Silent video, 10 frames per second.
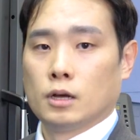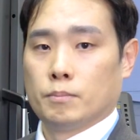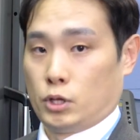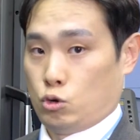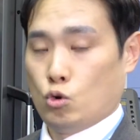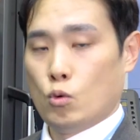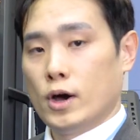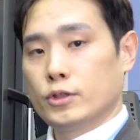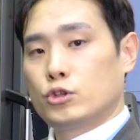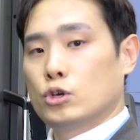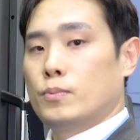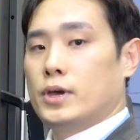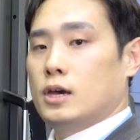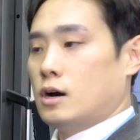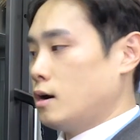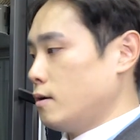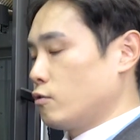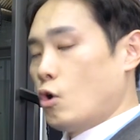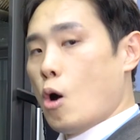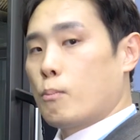but who want to be
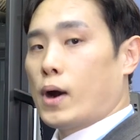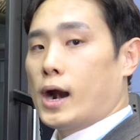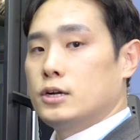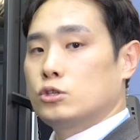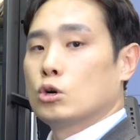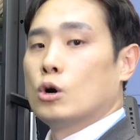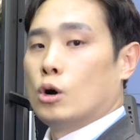long parts